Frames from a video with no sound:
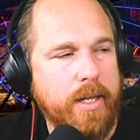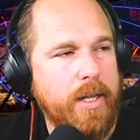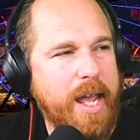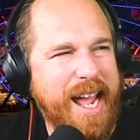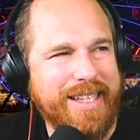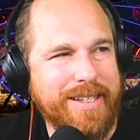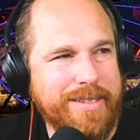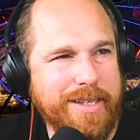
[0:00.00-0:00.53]

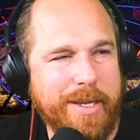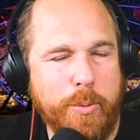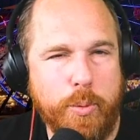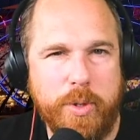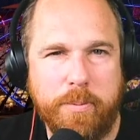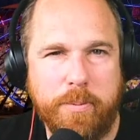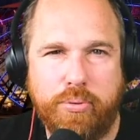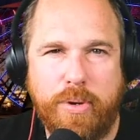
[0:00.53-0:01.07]
And the sun would
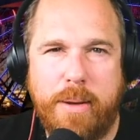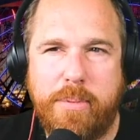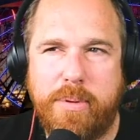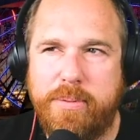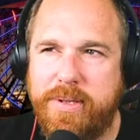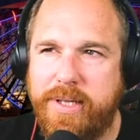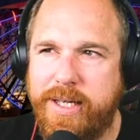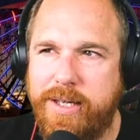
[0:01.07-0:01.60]
have
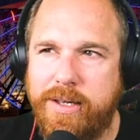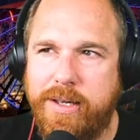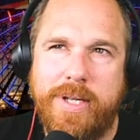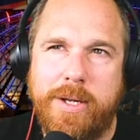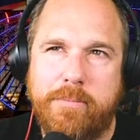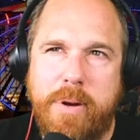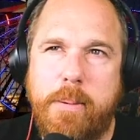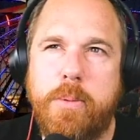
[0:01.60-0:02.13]
probably
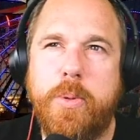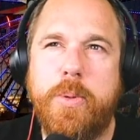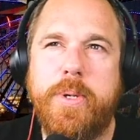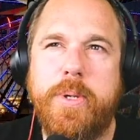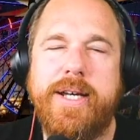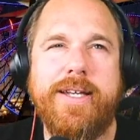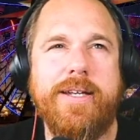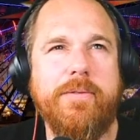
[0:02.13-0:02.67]

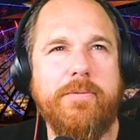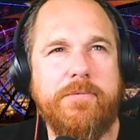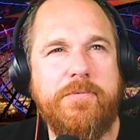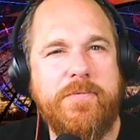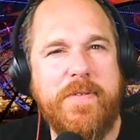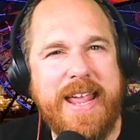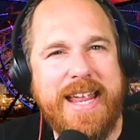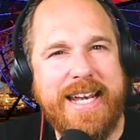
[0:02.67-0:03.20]
probably
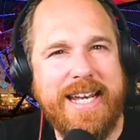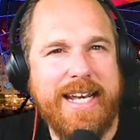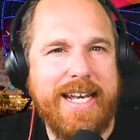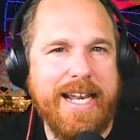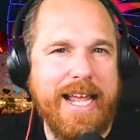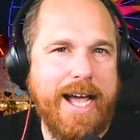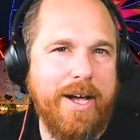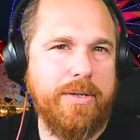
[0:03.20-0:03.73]
faded it
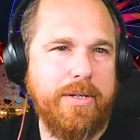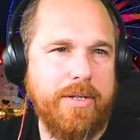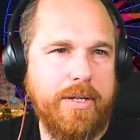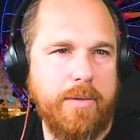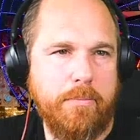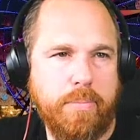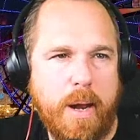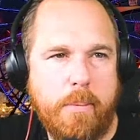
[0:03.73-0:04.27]
out,
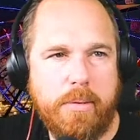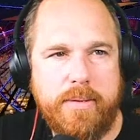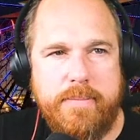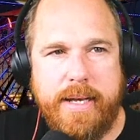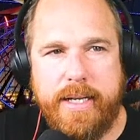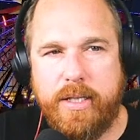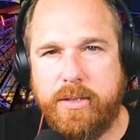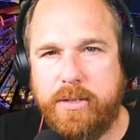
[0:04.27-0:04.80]
probably
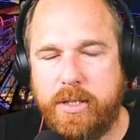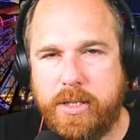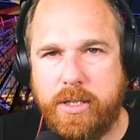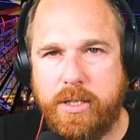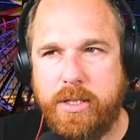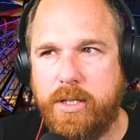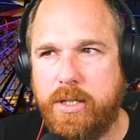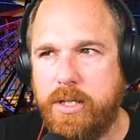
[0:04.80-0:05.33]
made it look
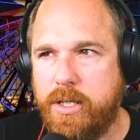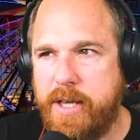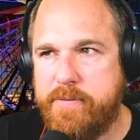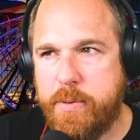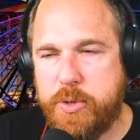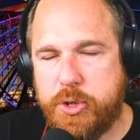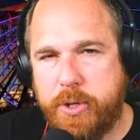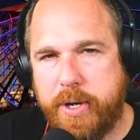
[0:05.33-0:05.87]
if it
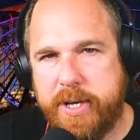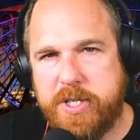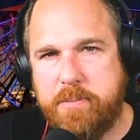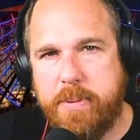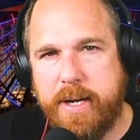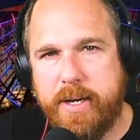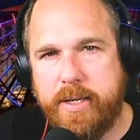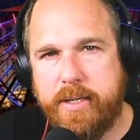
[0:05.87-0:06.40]
was
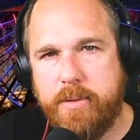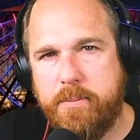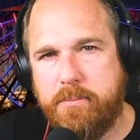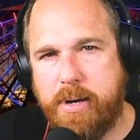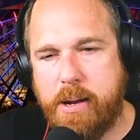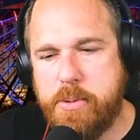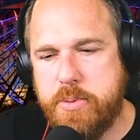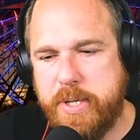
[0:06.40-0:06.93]
transparent,
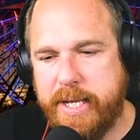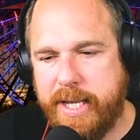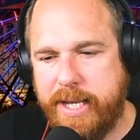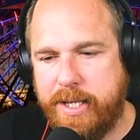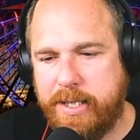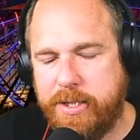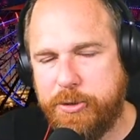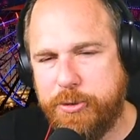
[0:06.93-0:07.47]
probably would have
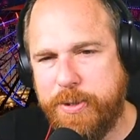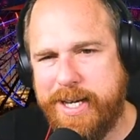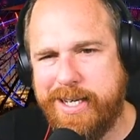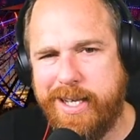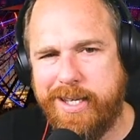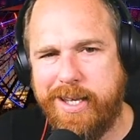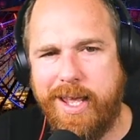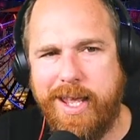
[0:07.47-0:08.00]
created
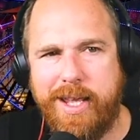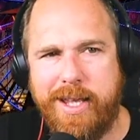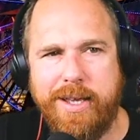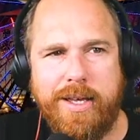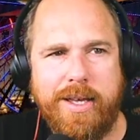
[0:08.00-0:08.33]
like a